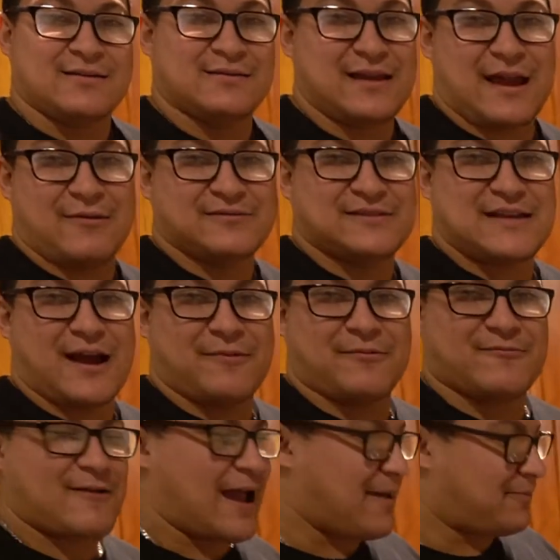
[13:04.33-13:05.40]
Now it's time to
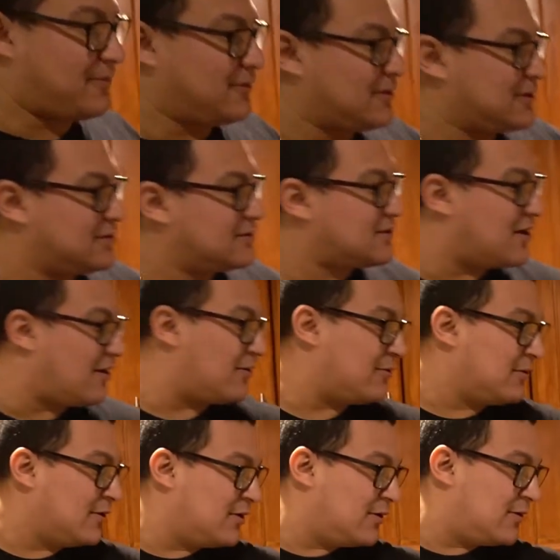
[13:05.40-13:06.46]
wrap it.
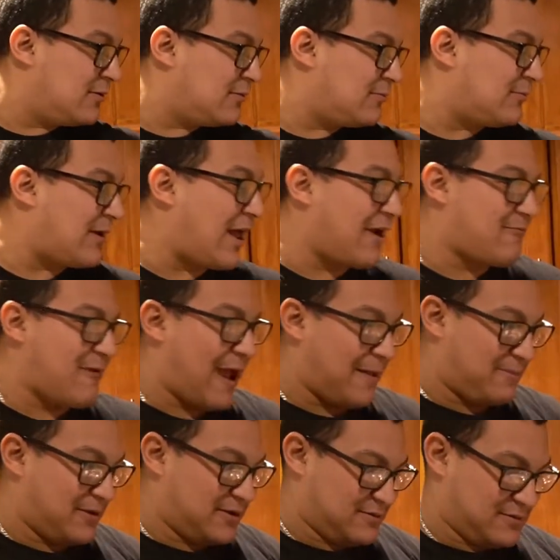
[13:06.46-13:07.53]
So when I
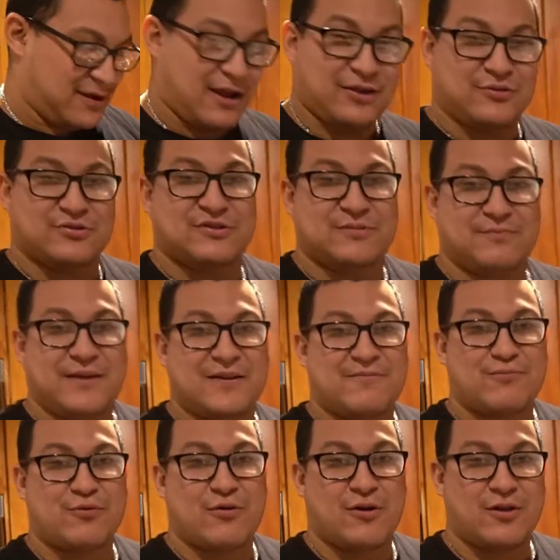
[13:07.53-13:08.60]
wrap it, I use some beef
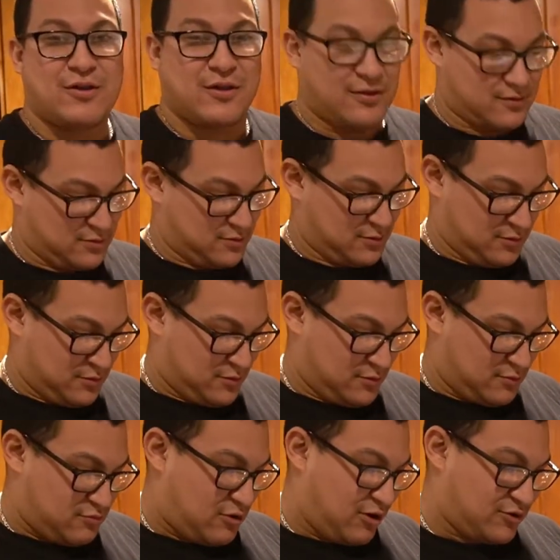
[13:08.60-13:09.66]
broth,
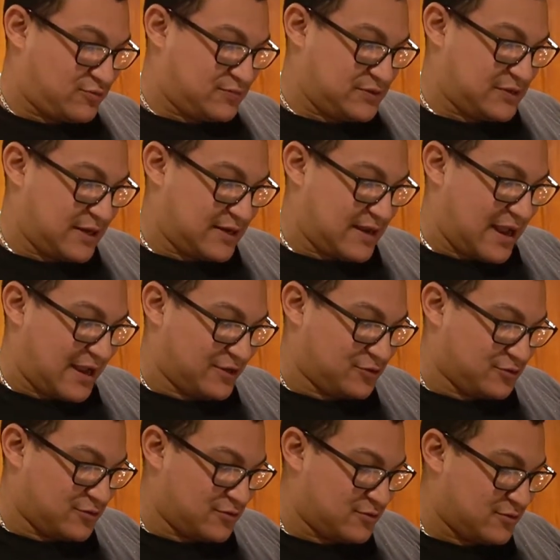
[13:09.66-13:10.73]
100%
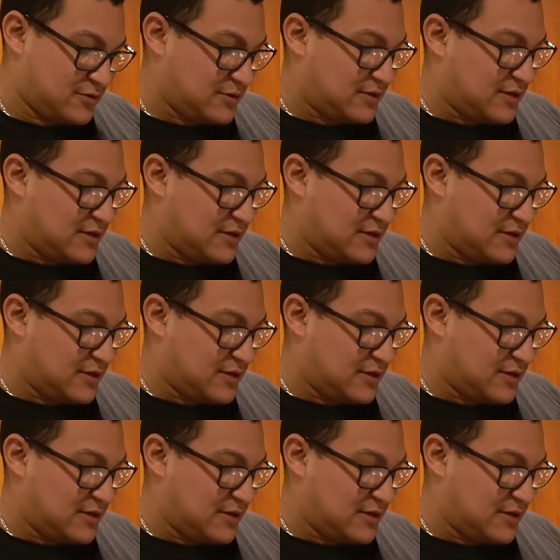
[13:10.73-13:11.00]
natural.